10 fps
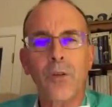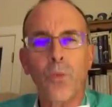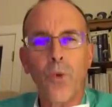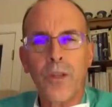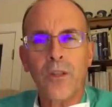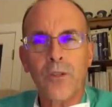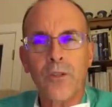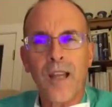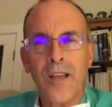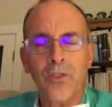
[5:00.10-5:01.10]

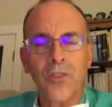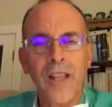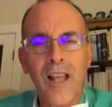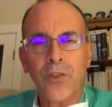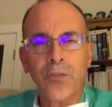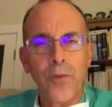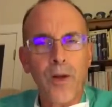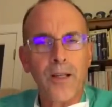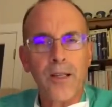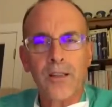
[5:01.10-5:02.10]
100,000 last
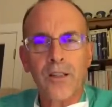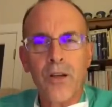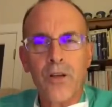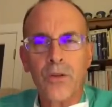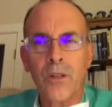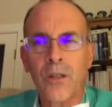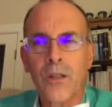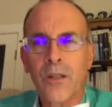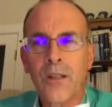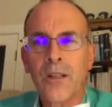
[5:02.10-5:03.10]
Friday alone.
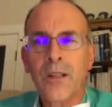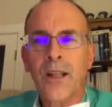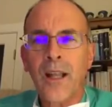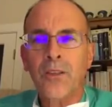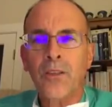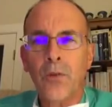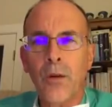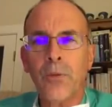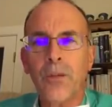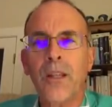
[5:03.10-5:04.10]
And
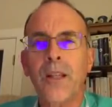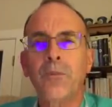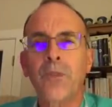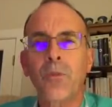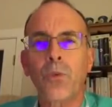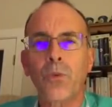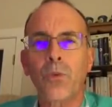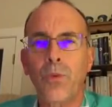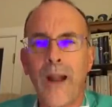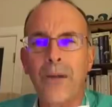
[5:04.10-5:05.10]
Trump claims that we're
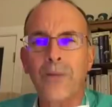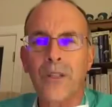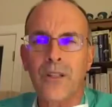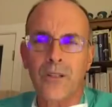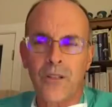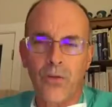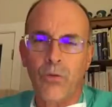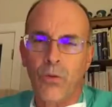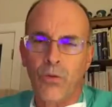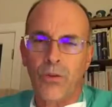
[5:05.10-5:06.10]
rounding the
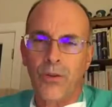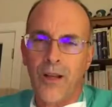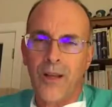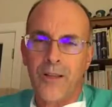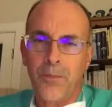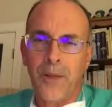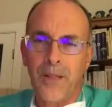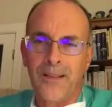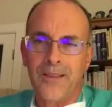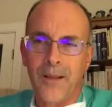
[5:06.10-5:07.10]
corner on the
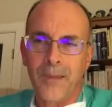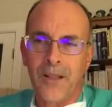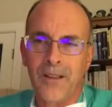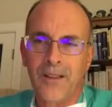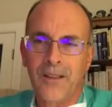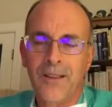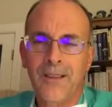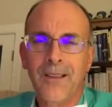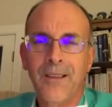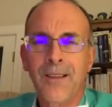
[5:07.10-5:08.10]
pandemic.
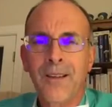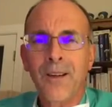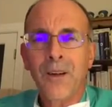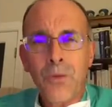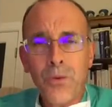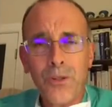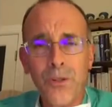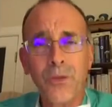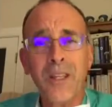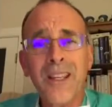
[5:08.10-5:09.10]
Who are
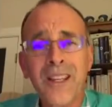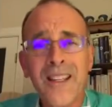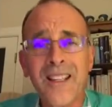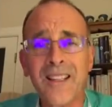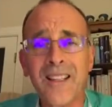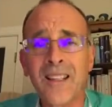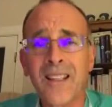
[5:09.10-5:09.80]
you kidding?